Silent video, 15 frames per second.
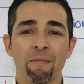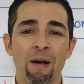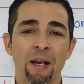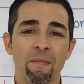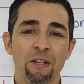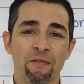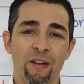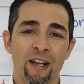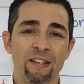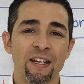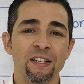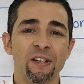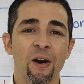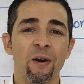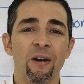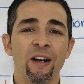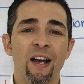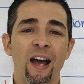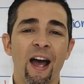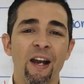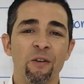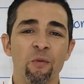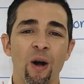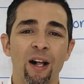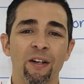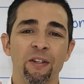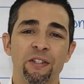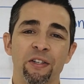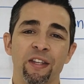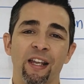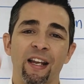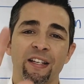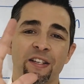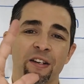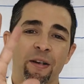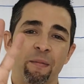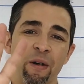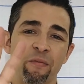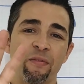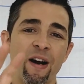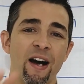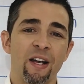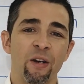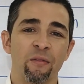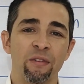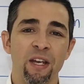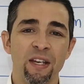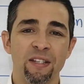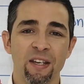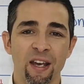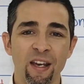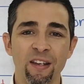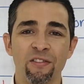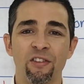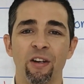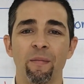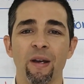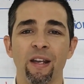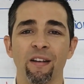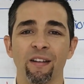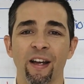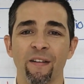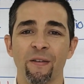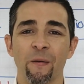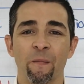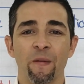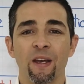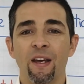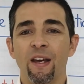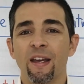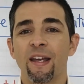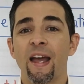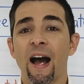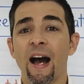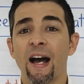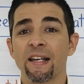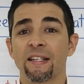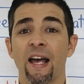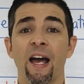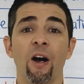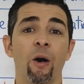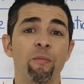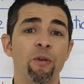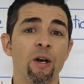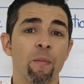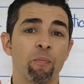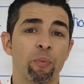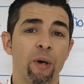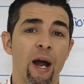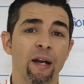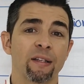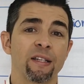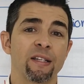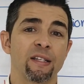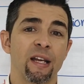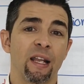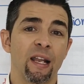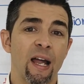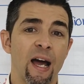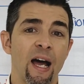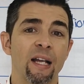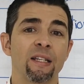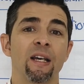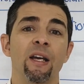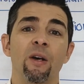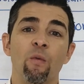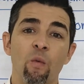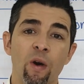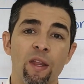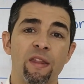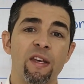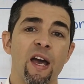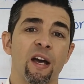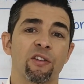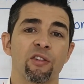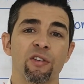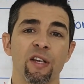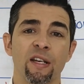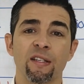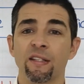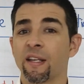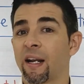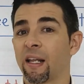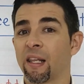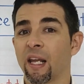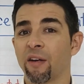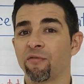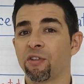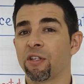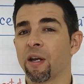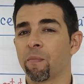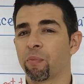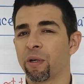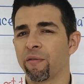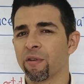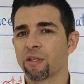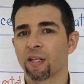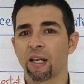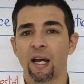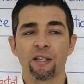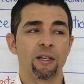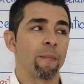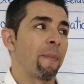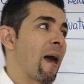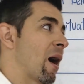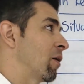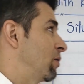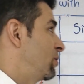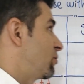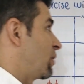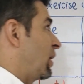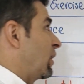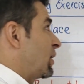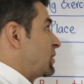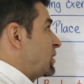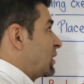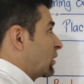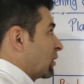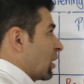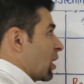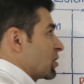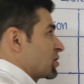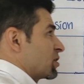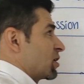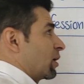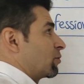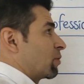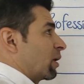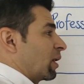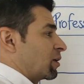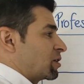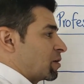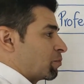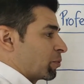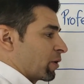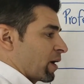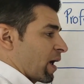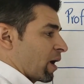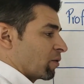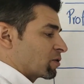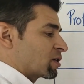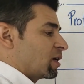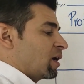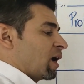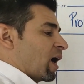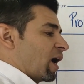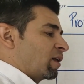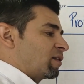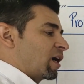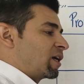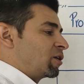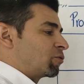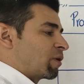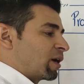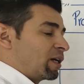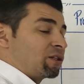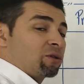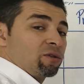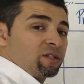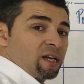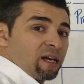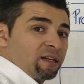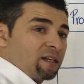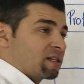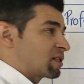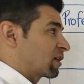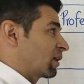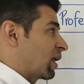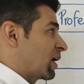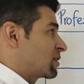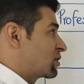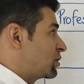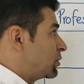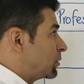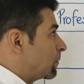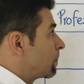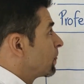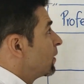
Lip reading: My name is Francisco and welcome to the lesson number 5 of this intermediate level. Guys, I hope you have practiced a lot with the exercises that I left in the previous class about relative clauses and relative pronouns and that you're ready to take this class too.